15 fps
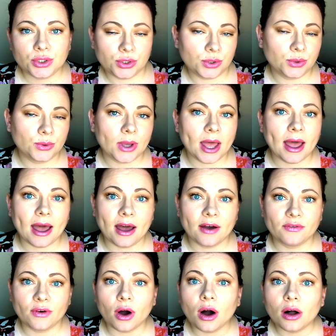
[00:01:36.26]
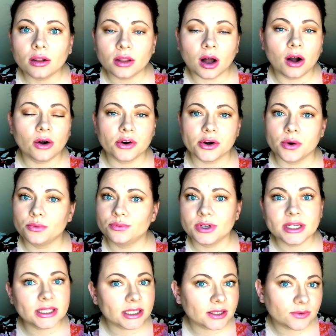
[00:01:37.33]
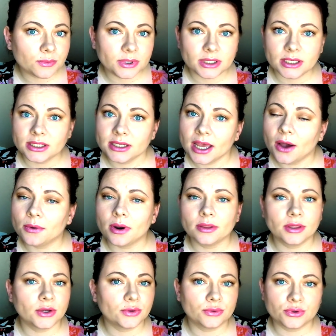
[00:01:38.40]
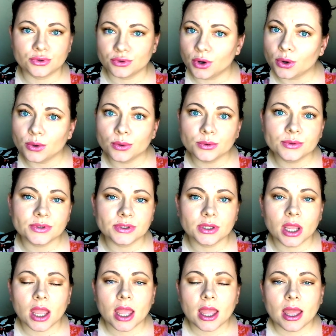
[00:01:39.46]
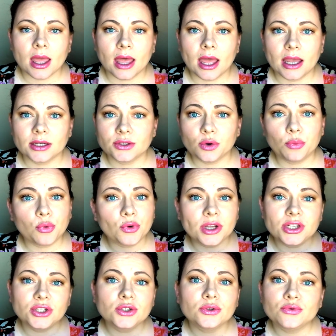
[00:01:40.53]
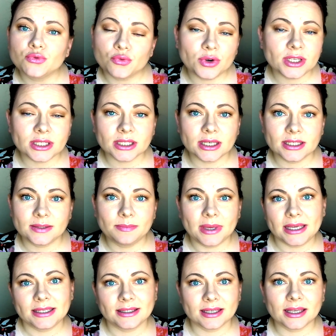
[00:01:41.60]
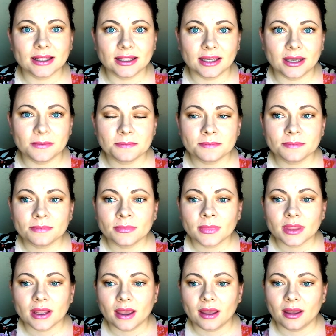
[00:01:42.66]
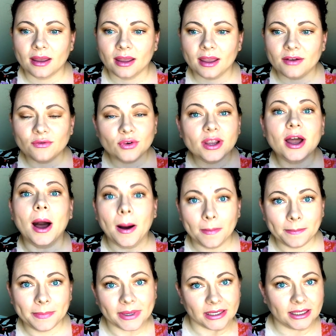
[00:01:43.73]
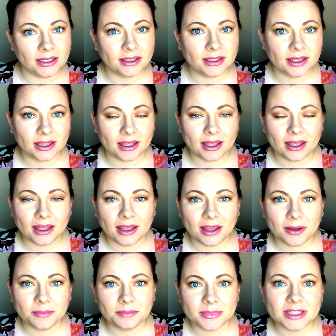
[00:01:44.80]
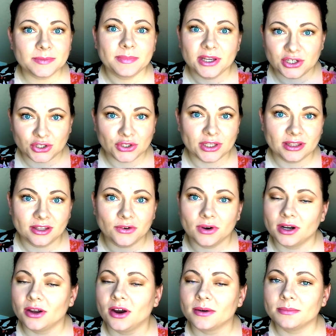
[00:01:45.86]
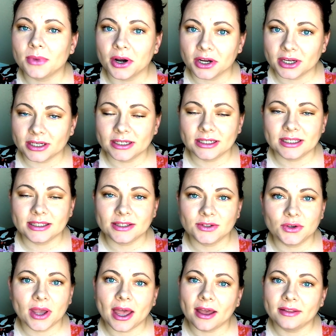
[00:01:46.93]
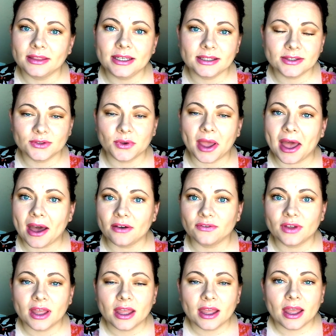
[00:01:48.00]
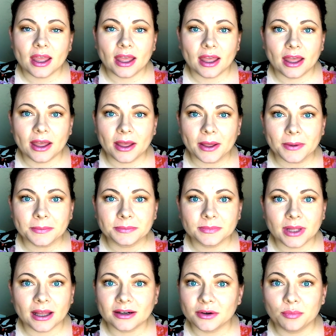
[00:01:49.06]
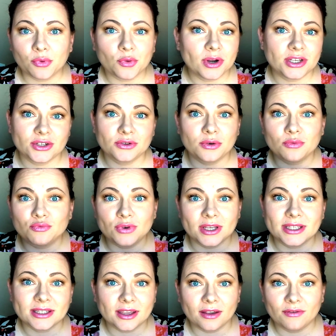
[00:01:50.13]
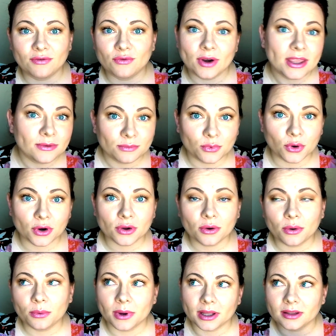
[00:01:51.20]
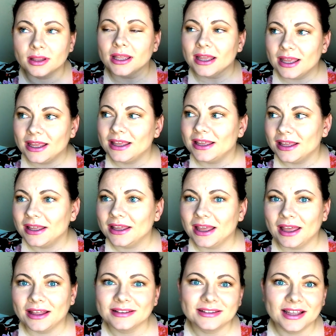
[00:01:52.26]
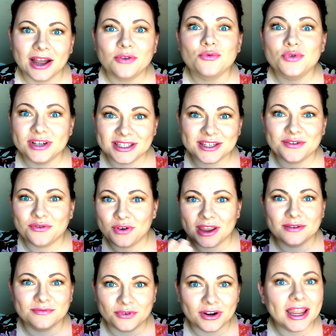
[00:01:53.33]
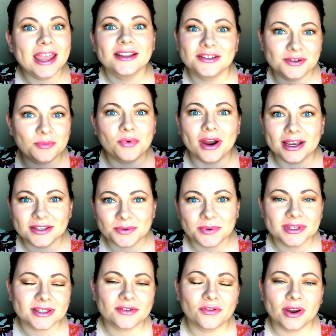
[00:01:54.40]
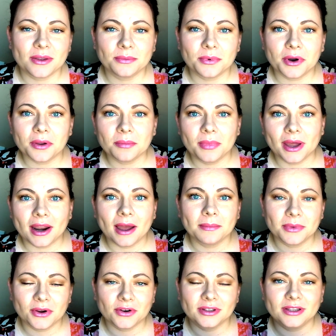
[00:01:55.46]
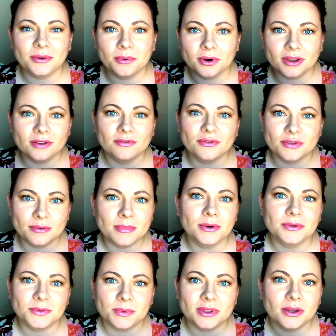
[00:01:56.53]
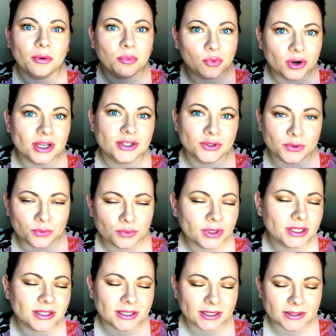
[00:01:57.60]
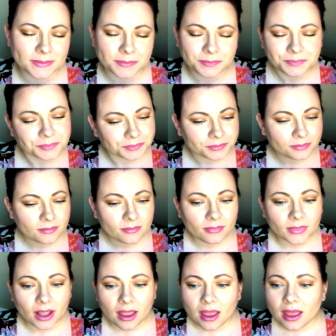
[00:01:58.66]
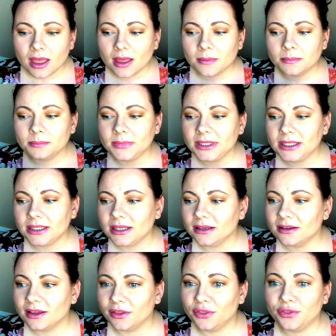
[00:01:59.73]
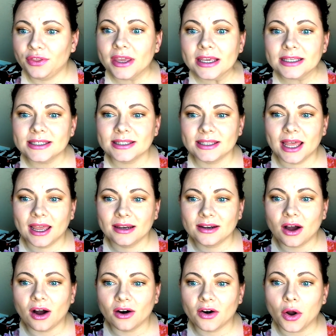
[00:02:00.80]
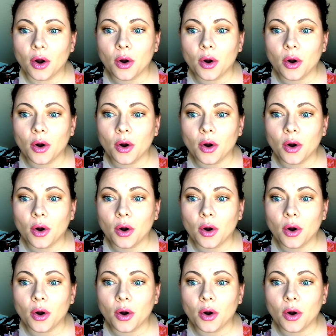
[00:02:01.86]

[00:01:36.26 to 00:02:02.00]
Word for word: to have all our risks written down, the controls, and operational risk is basically uh, every company, um, especially in the credit card market, needs to, ha needs to have um, an operational risk framework, or oh, well, and um, risk framework, enterprise risk framework, but I'm currently working for the most with operational risks. Meaning things that are